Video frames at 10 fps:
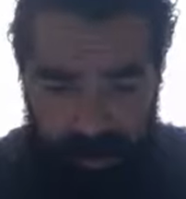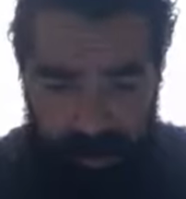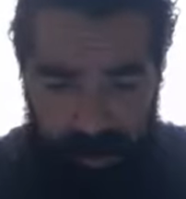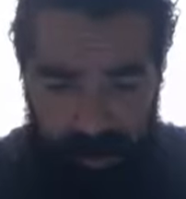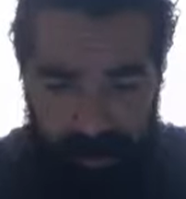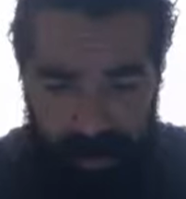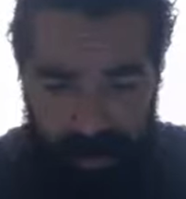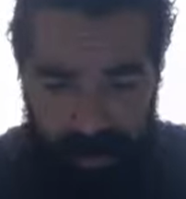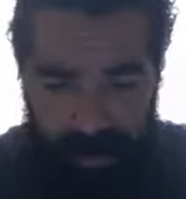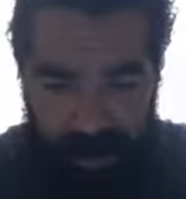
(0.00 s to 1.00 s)
system.
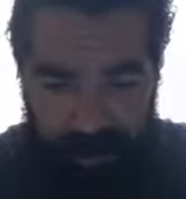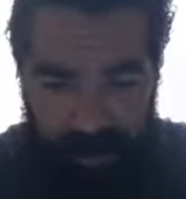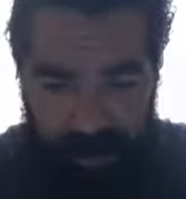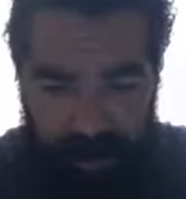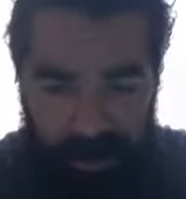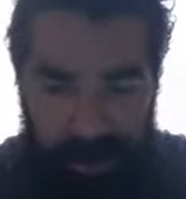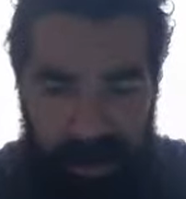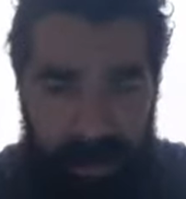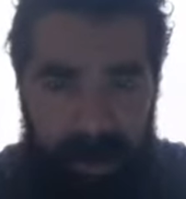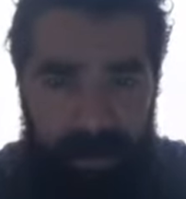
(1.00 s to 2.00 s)
My circle is
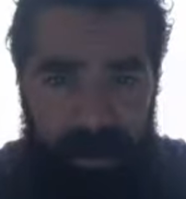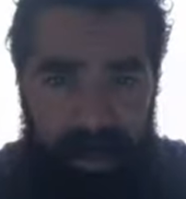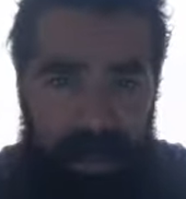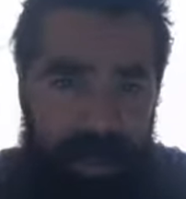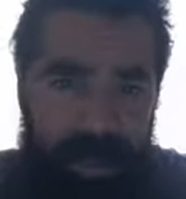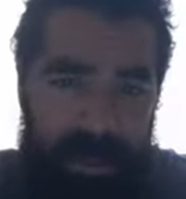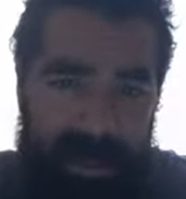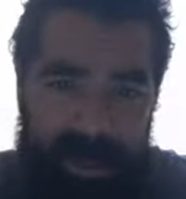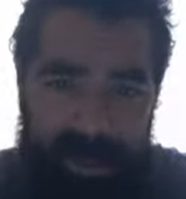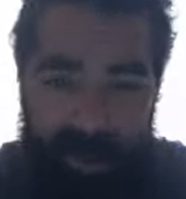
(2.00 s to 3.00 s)
small, but it is
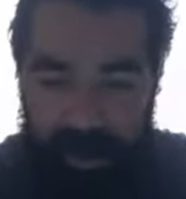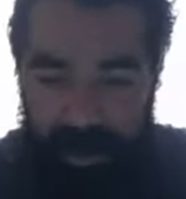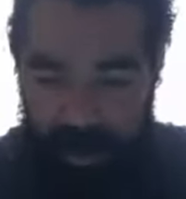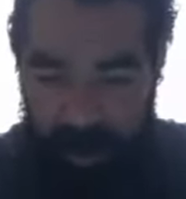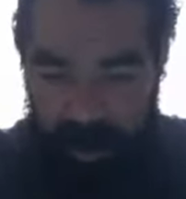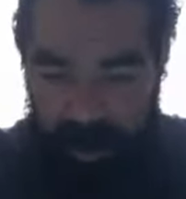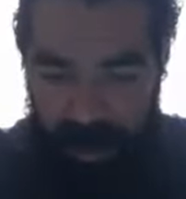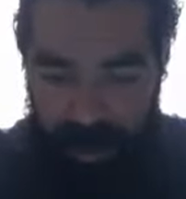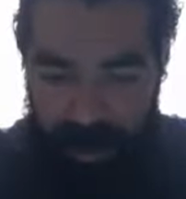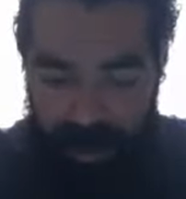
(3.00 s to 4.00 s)
tight.
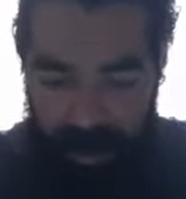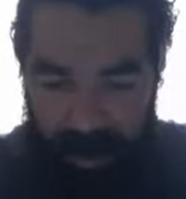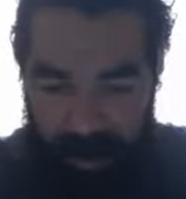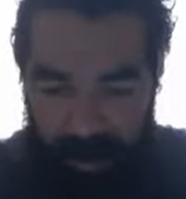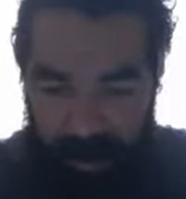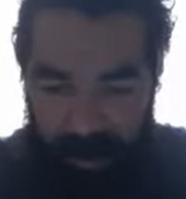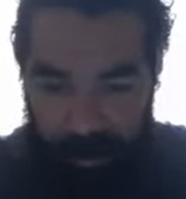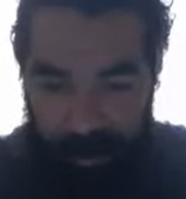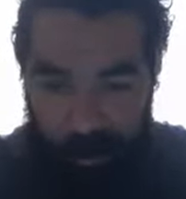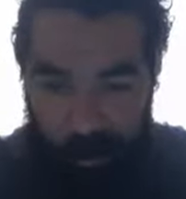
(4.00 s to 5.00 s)
And um,
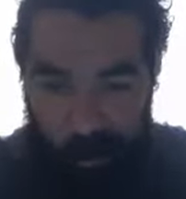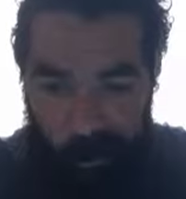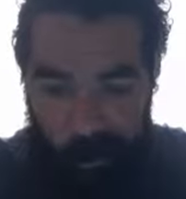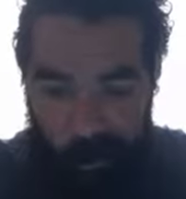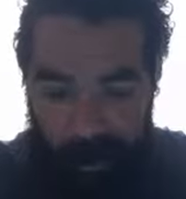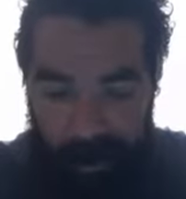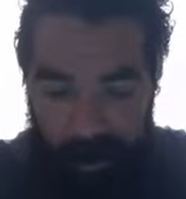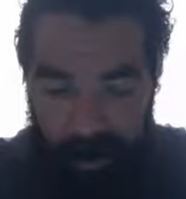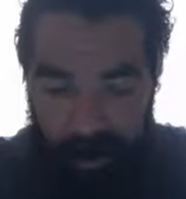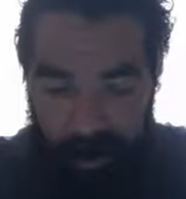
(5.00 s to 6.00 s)
yeah.
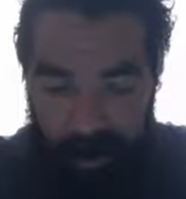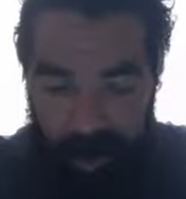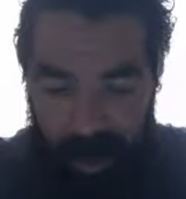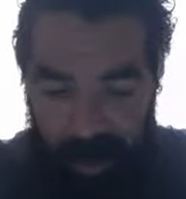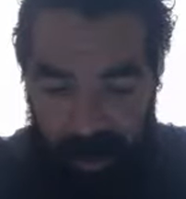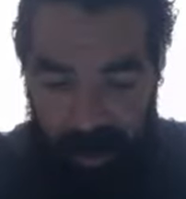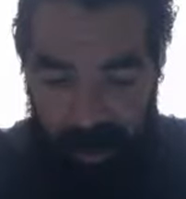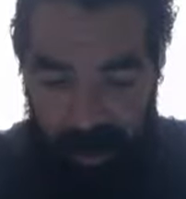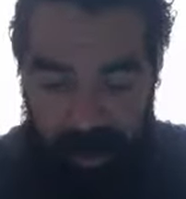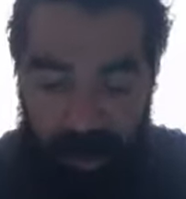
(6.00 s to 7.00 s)

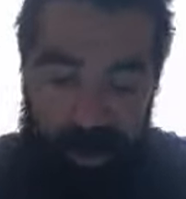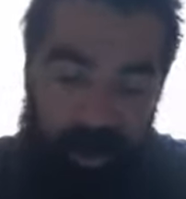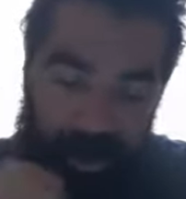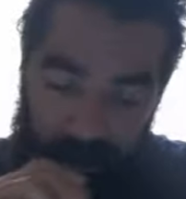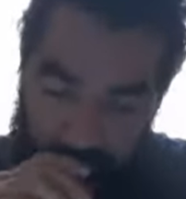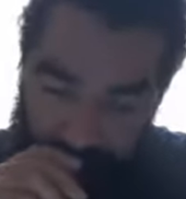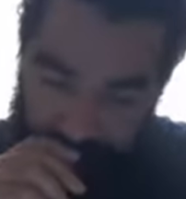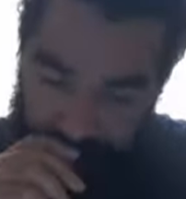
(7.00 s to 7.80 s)
And then um,